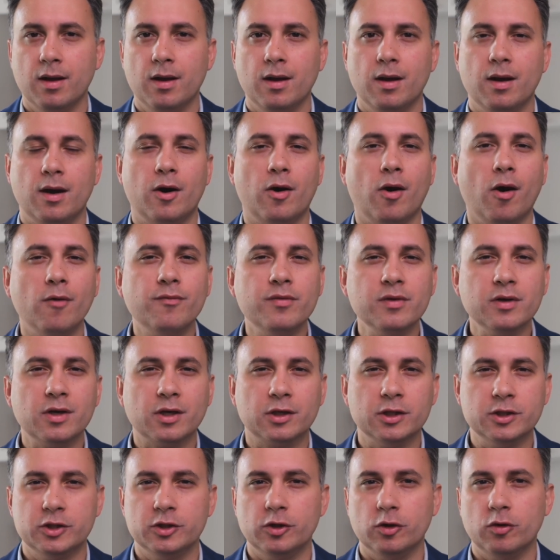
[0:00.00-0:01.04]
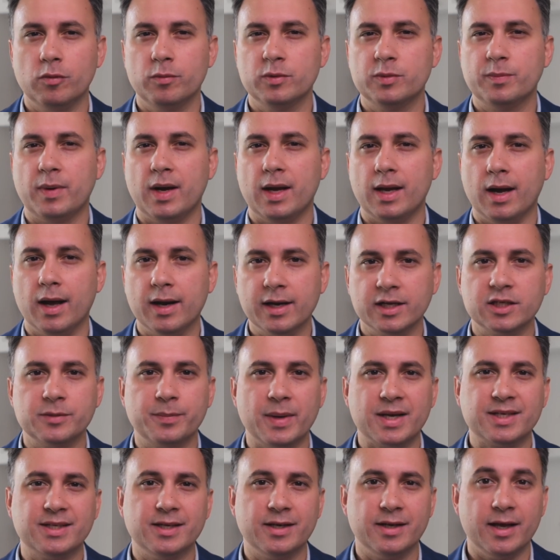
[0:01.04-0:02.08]
are often consumed by
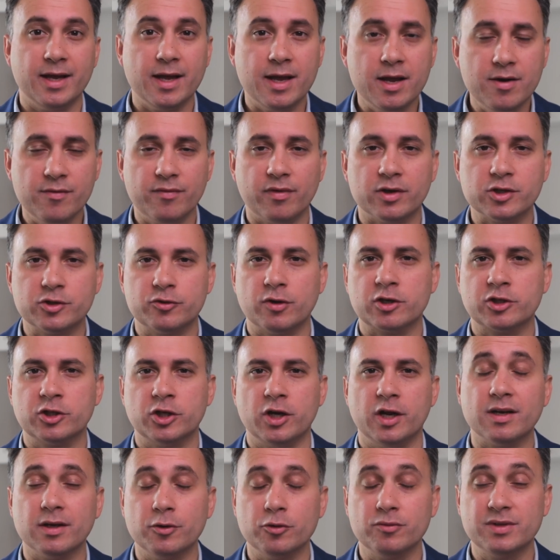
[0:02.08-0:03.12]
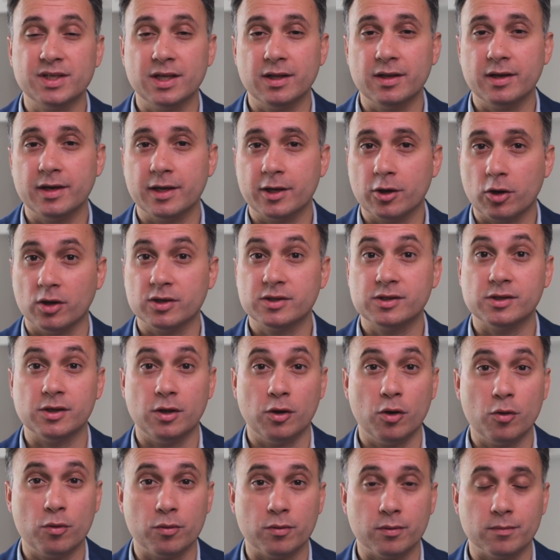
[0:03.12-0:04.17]
unexpected infrastructure and utility costs
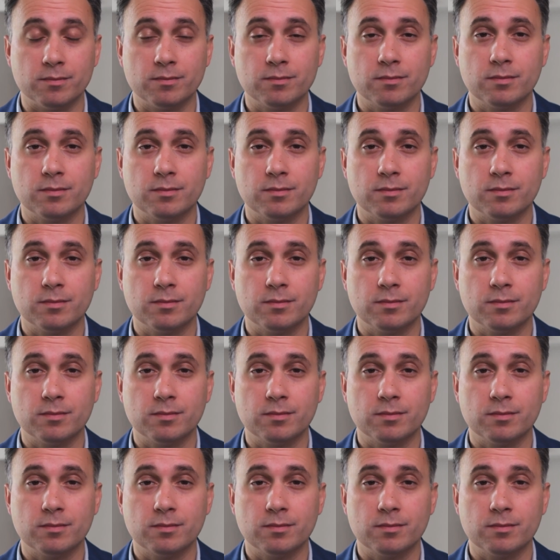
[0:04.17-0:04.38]
alone.